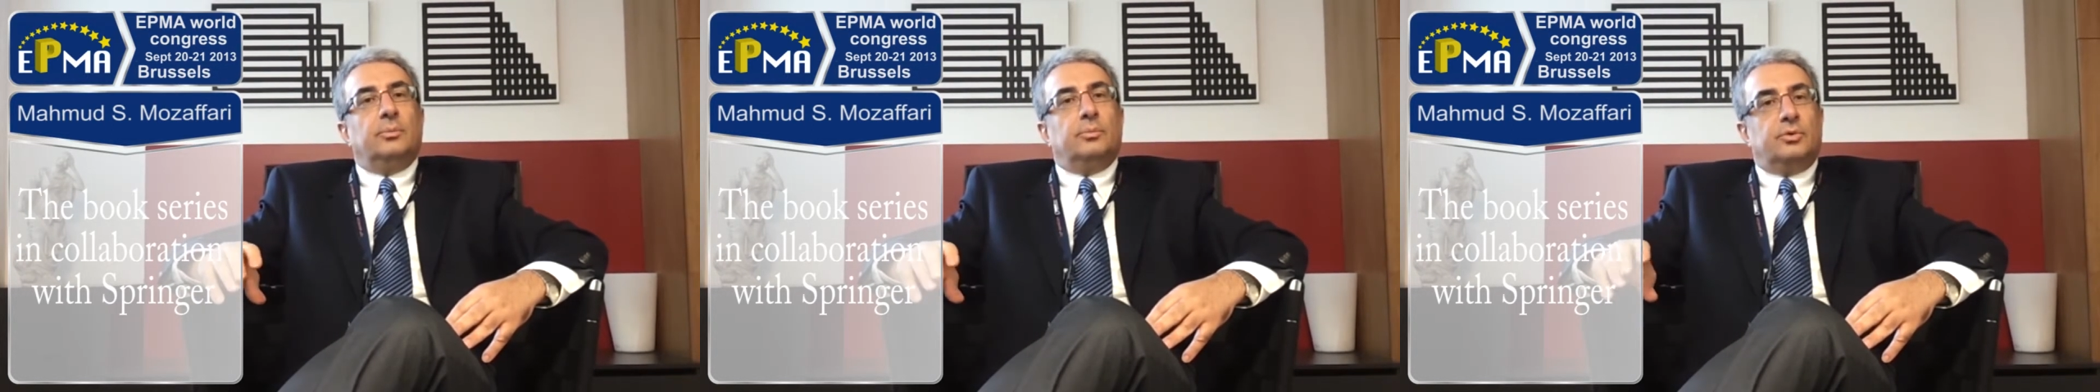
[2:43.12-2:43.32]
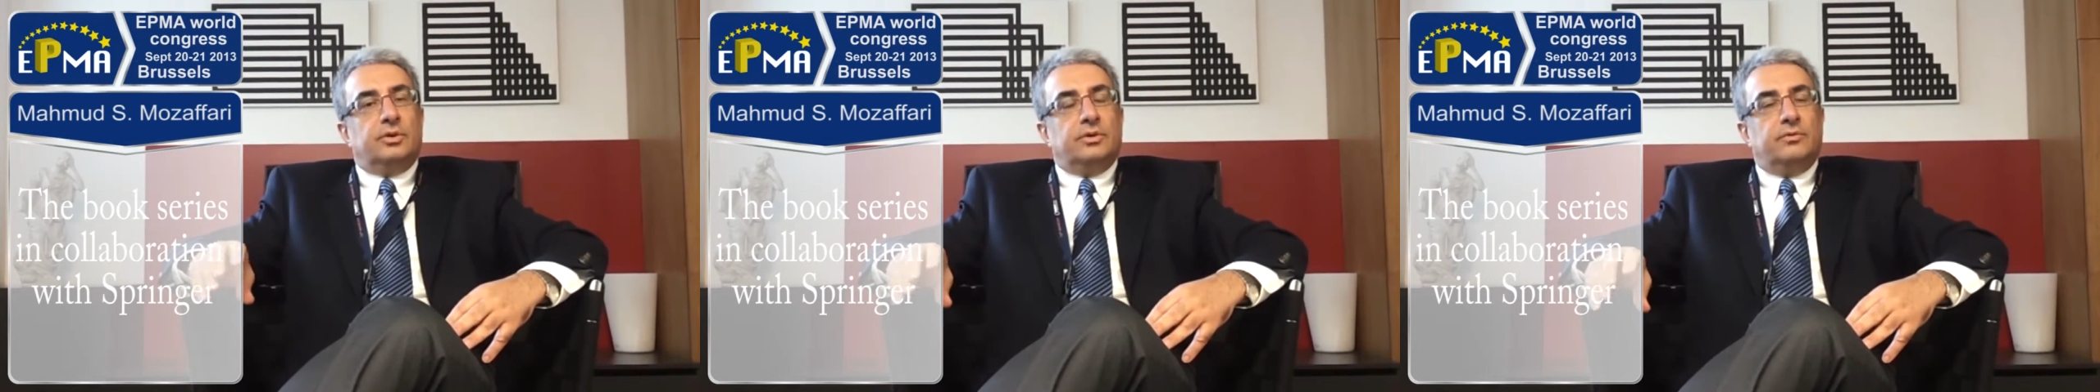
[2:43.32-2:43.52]

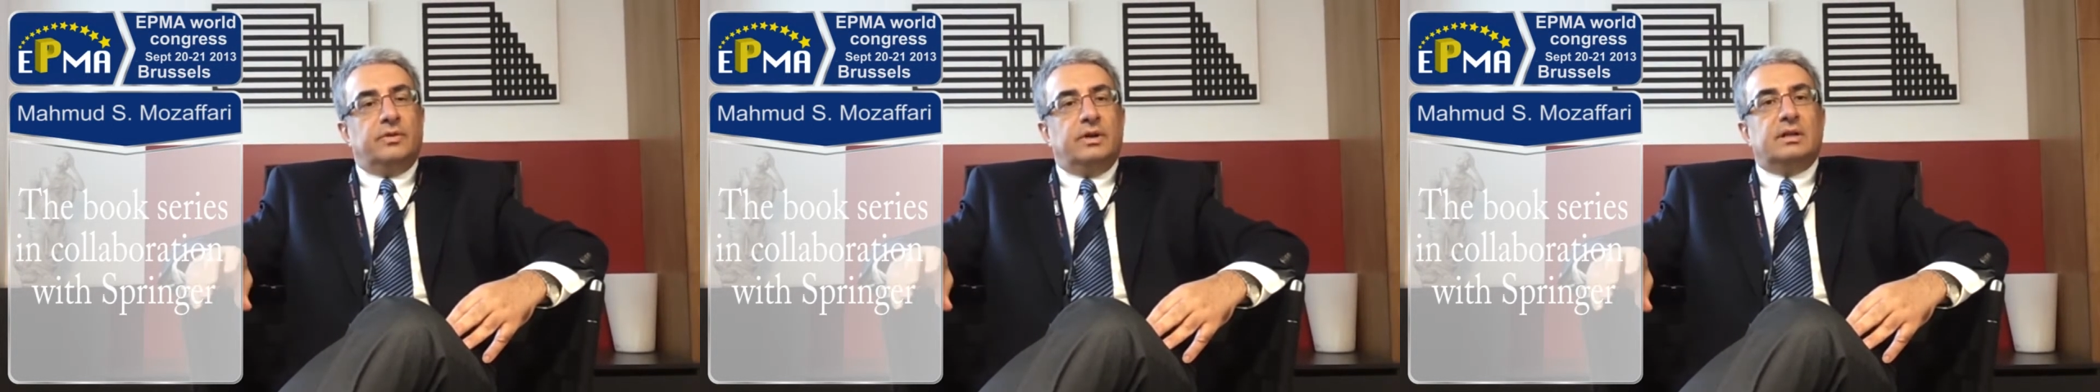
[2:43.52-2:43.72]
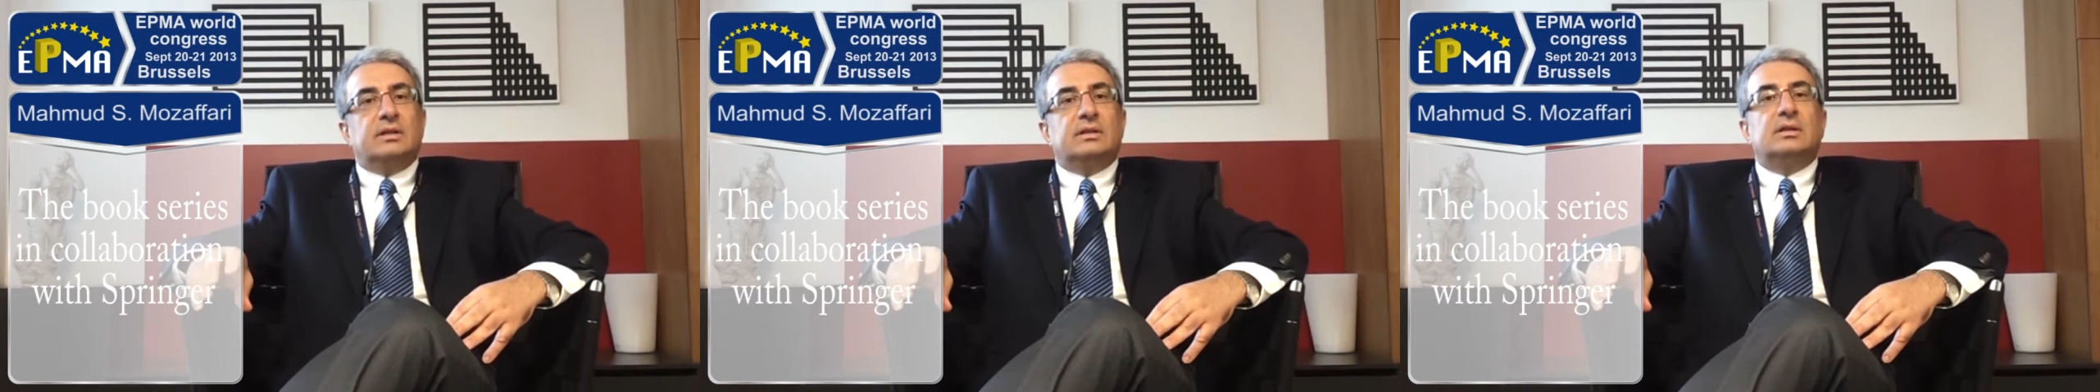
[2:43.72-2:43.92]

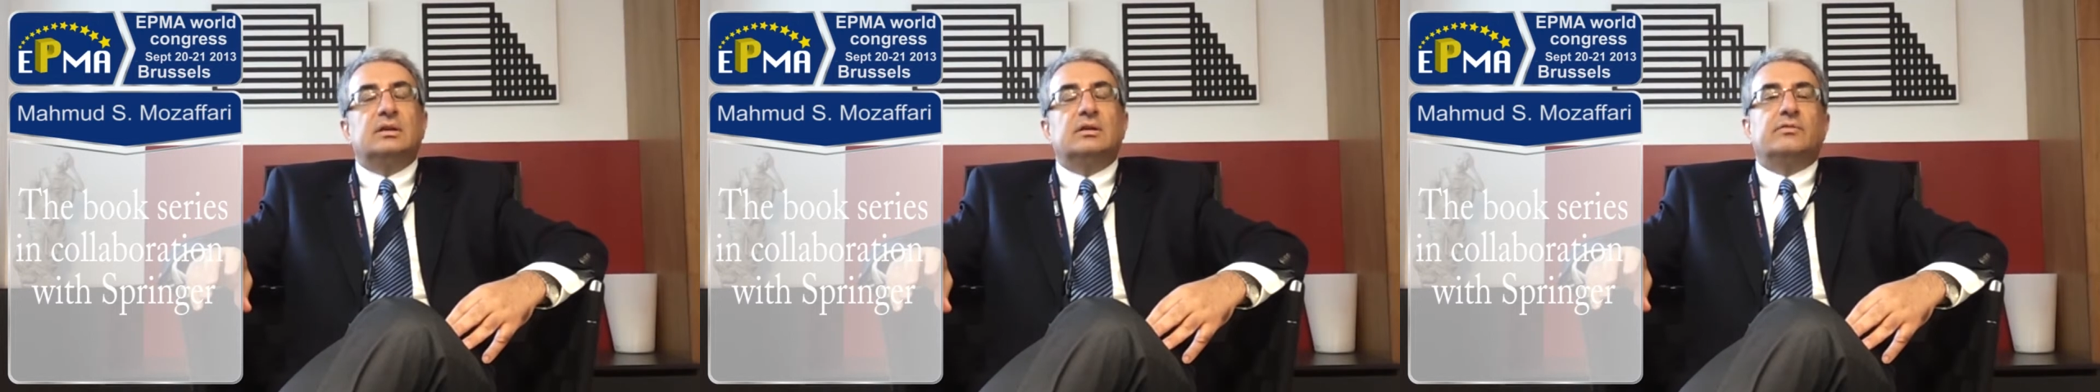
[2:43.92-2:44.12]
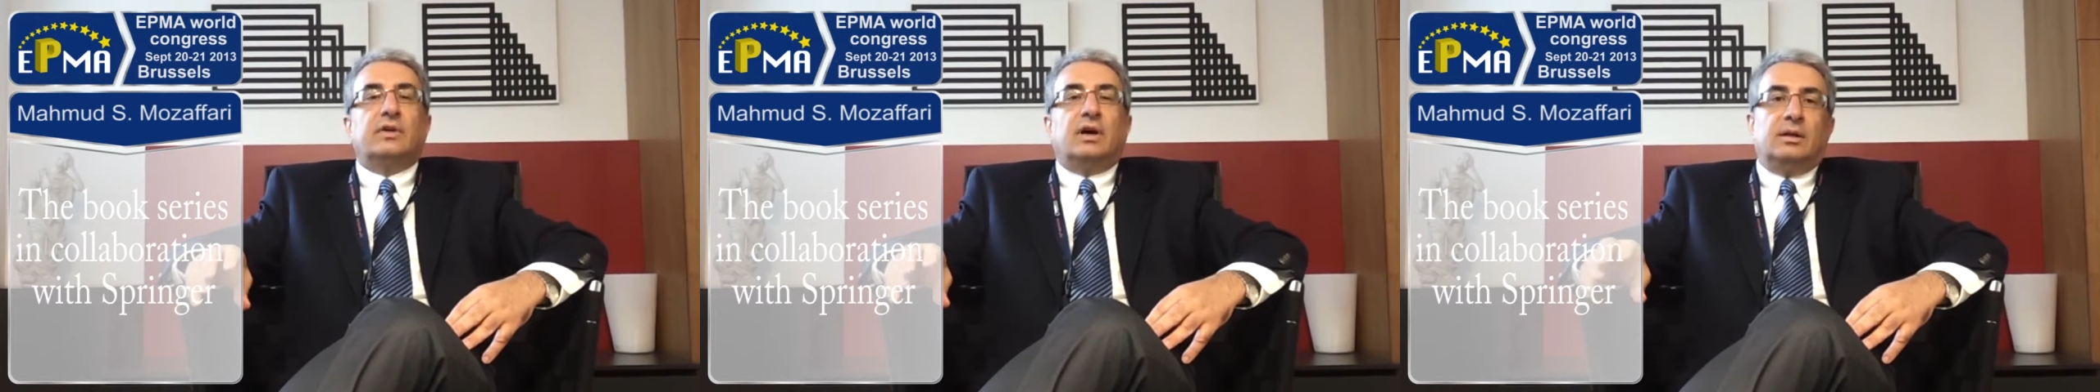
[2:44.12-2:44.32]

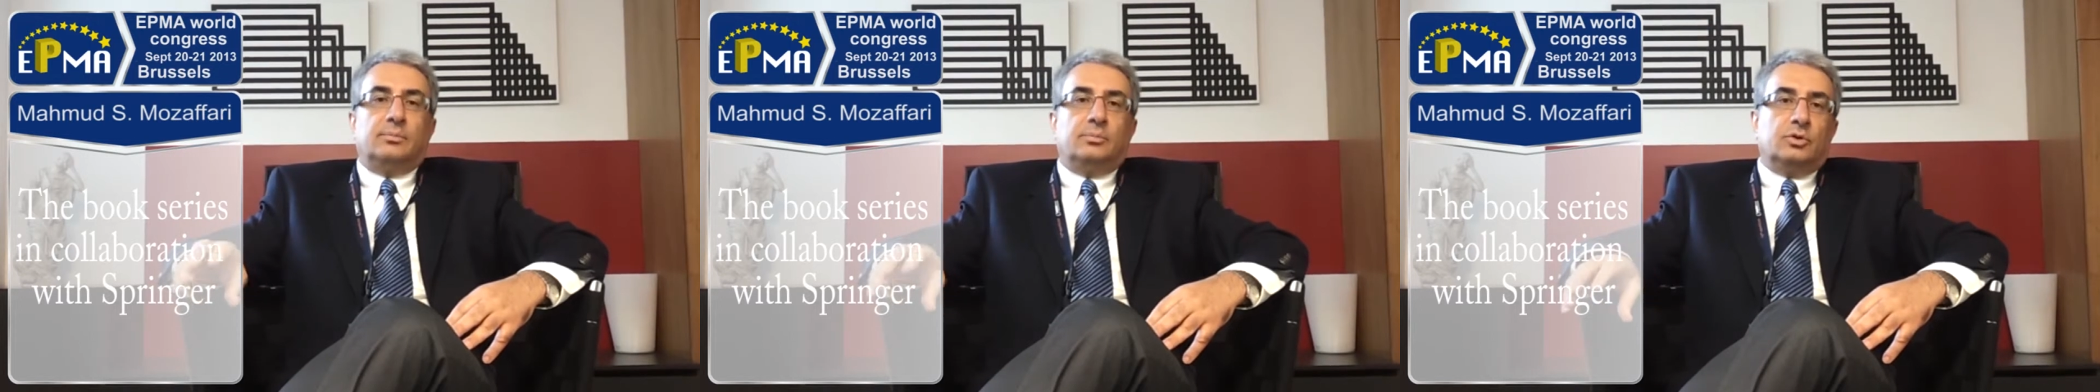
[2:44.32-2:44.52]
preventive, and